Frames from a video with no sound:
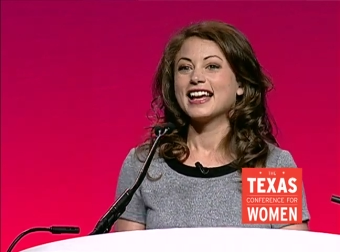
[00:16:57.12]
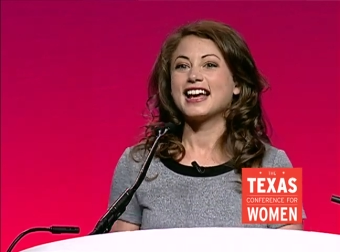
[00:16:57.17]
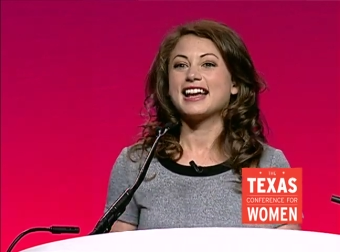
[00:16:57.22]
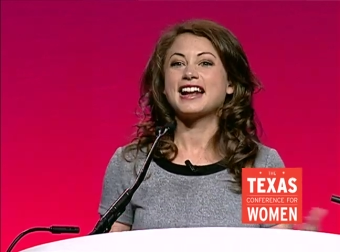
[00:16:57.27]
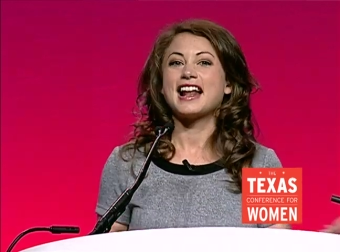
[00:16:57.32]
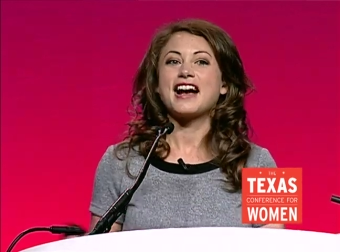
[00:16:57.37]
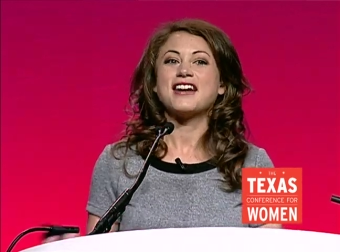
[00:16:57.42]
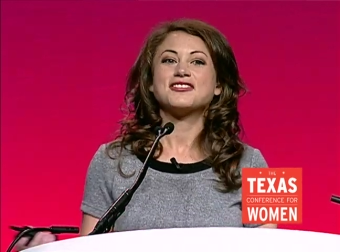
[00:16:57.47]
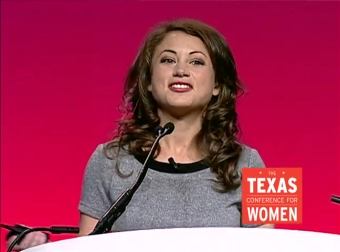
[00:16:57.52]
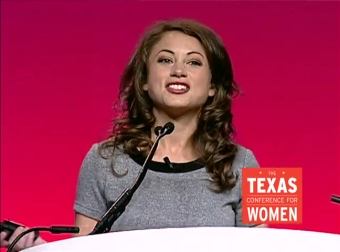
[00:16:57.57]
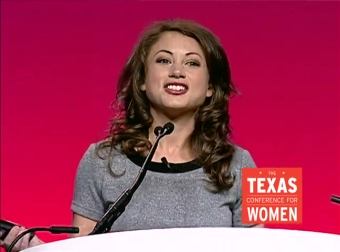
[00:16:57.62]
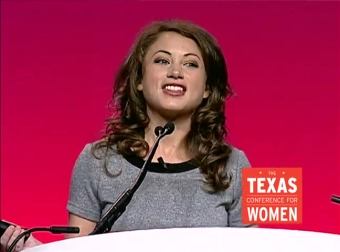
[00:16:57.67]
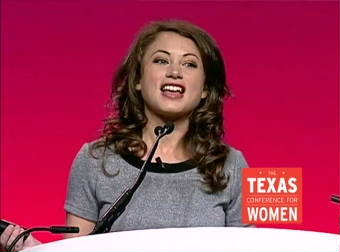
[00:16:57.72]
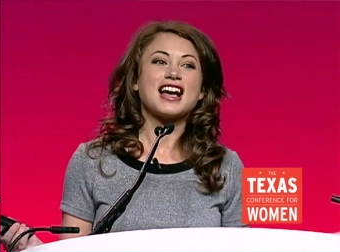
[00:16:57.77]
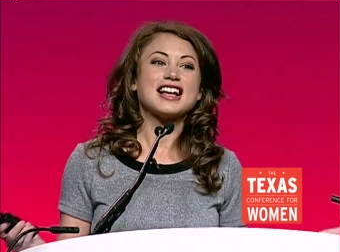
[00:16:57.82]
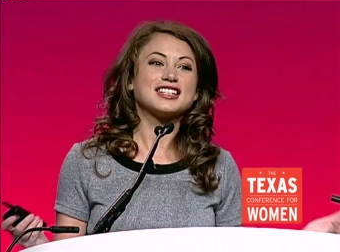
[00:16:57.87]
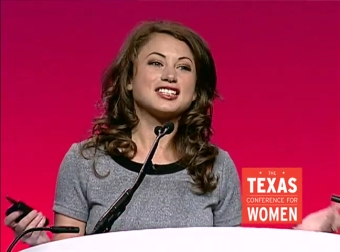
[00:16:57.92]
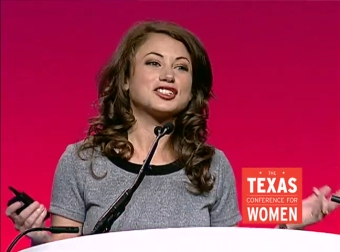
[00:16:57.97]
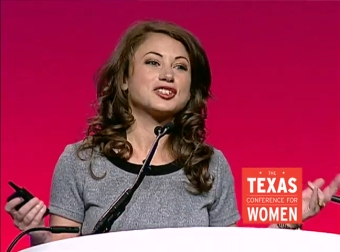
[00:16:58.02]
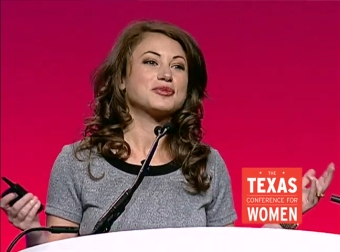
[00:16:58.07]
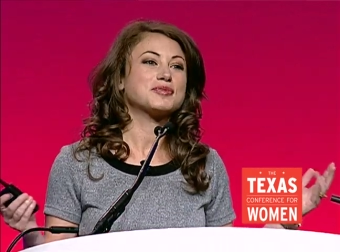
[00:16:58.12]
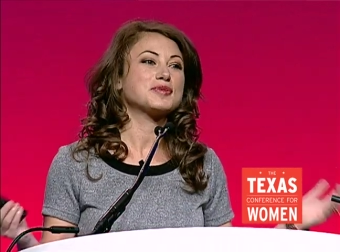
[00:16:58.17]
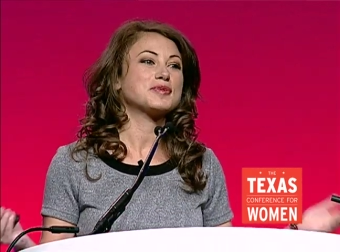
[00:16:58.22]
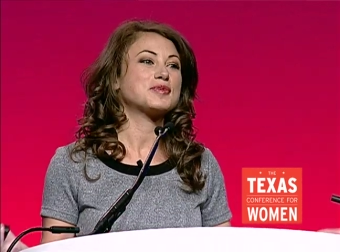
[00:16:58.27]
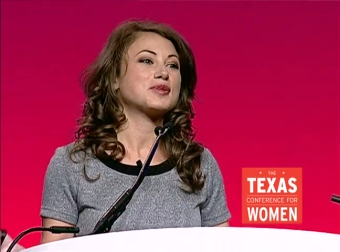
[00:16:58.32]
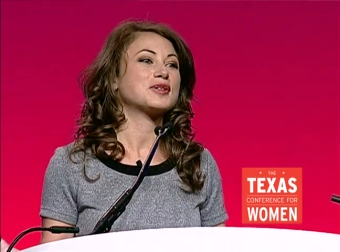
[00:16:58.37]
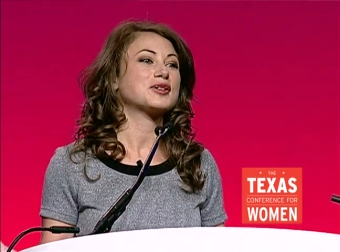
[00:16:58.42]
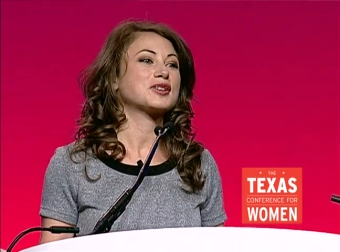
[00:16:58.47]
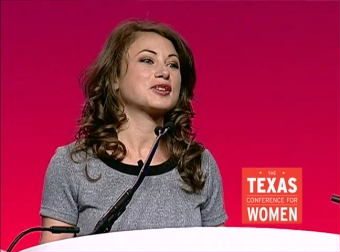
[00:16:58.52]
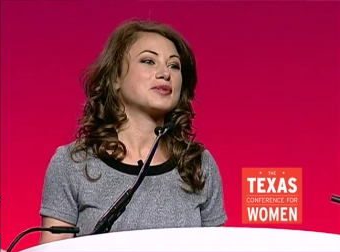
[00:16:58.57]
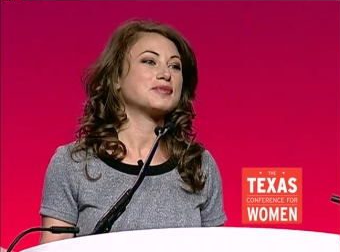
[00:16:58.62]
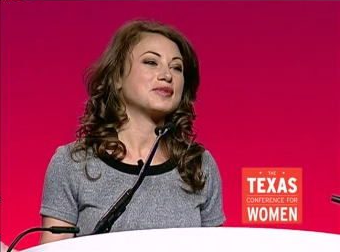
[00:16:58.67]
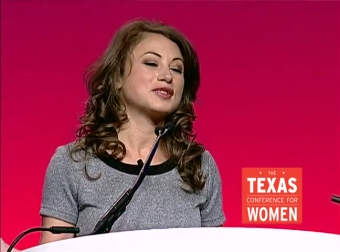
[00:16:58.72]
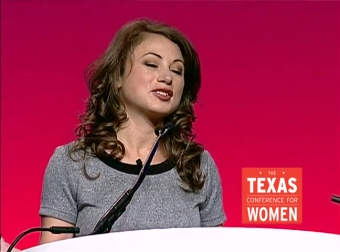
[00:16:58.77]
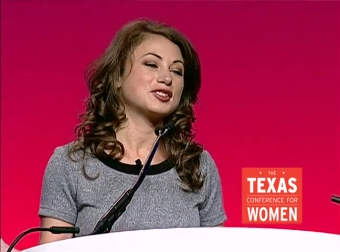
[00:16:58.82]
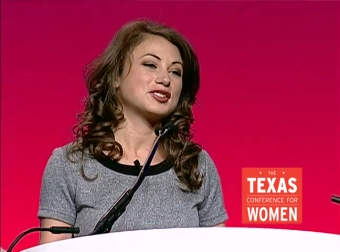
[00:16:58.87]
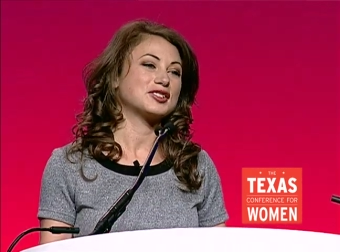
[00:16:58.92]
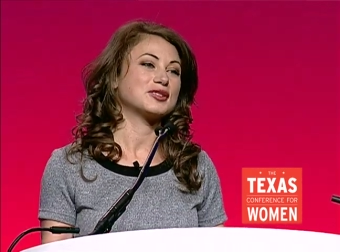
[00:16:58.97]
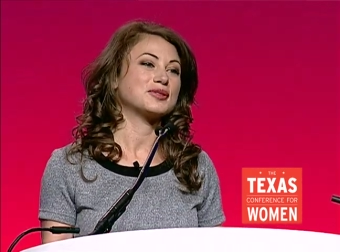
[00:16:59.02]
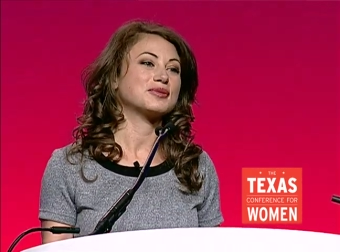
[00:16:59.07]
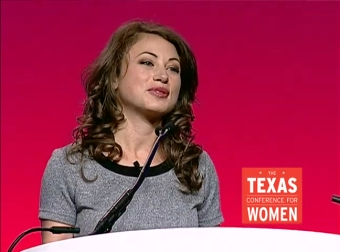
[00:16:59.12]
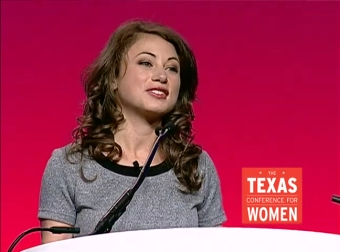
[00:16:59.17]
And after that Super Bowl commercial,